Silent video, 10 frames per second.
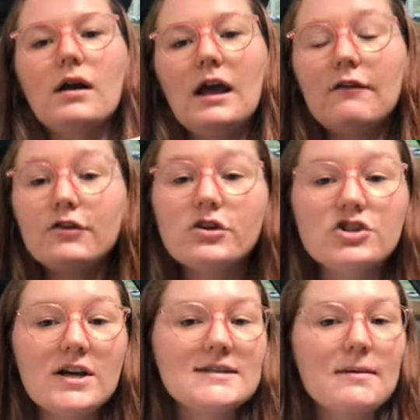if you're
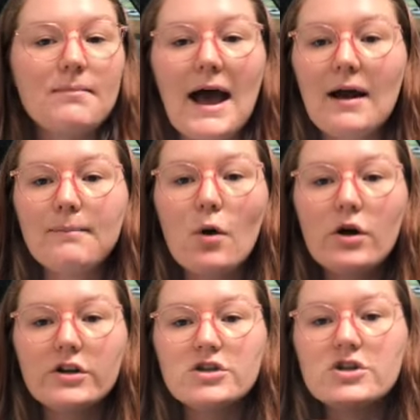just a back
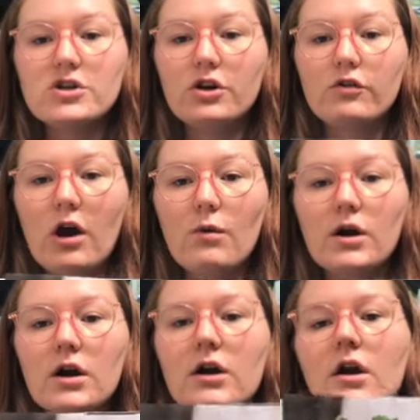porch grower